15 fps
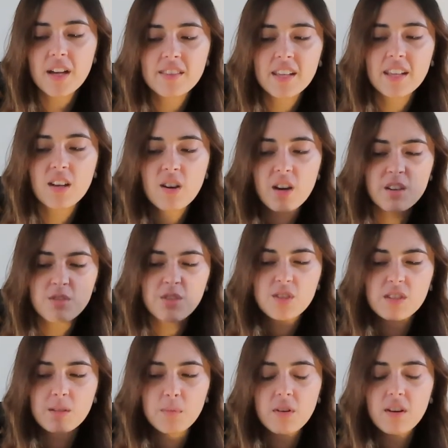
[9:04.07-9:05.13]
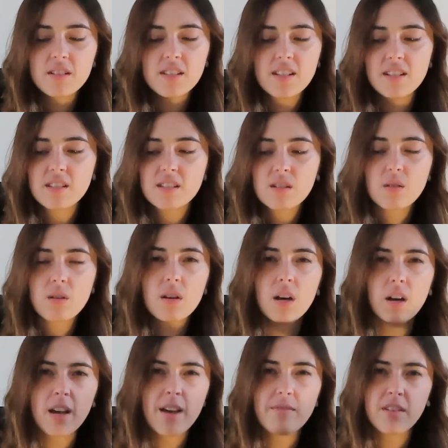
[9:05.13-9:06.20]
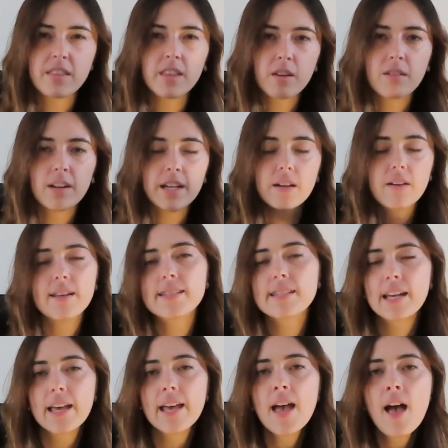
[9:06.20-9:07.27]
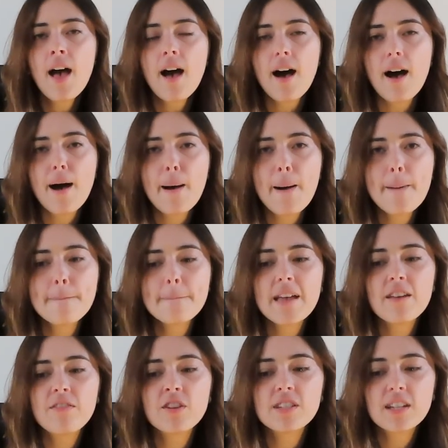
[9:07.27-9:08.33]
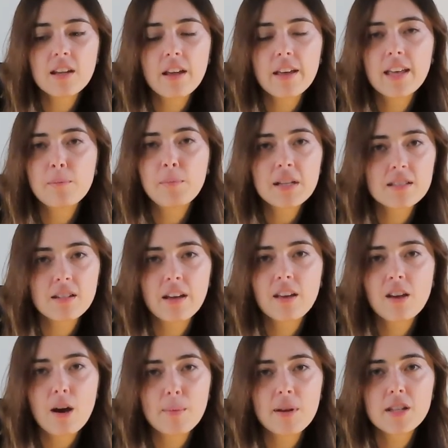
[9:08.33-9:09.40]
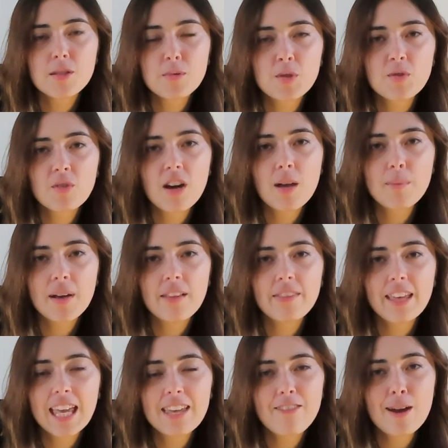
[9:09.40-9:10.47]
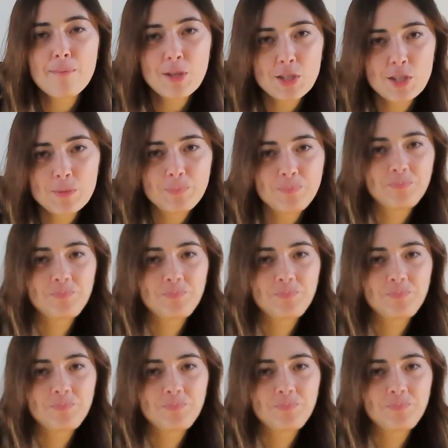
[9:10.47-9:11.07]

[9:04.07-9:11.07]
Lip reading: think it kind of just summarises everything really nicely. If you did like it, please like, comment and subscribe, and thank you very much.